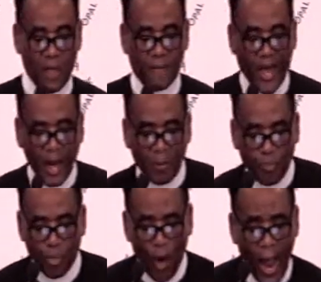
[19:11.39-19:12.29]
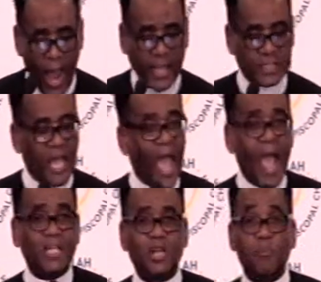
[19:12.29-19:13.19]
that a price
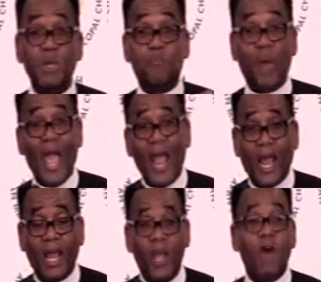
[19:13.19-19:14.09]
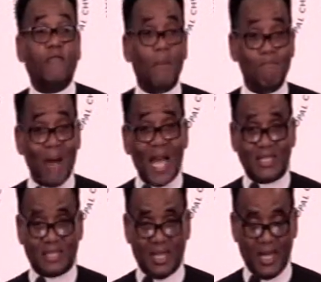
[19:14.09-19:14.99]
had to be paid for my
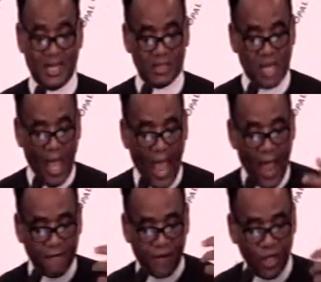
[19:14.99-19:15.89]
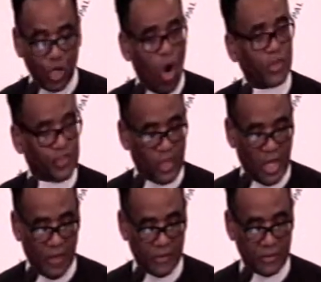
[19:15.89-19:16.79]
sins and for your
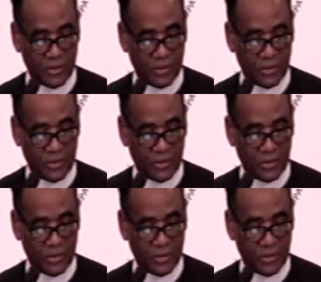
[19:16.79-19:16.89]
sins.